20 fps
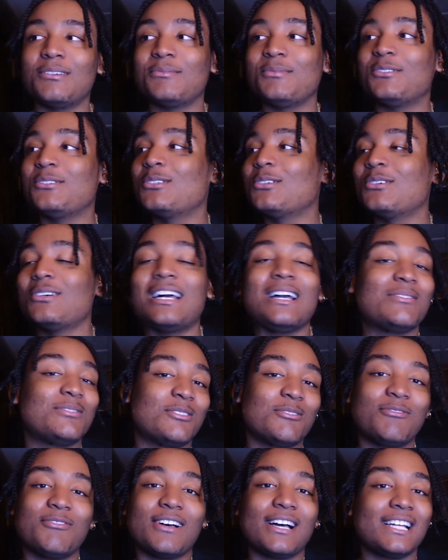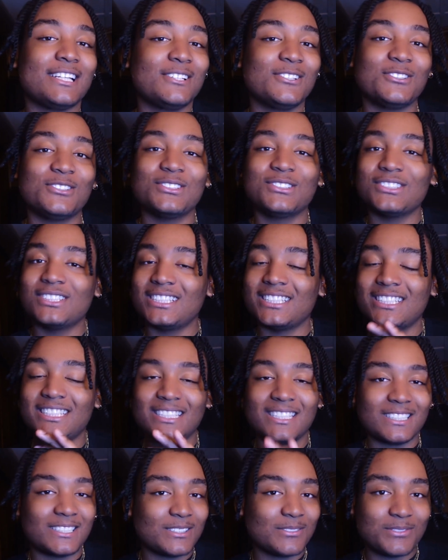you don't have to follow
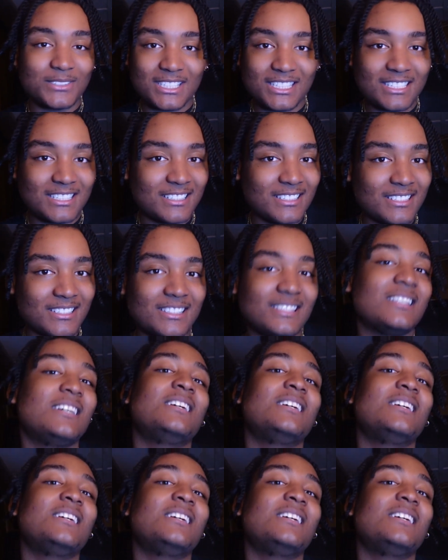none of these.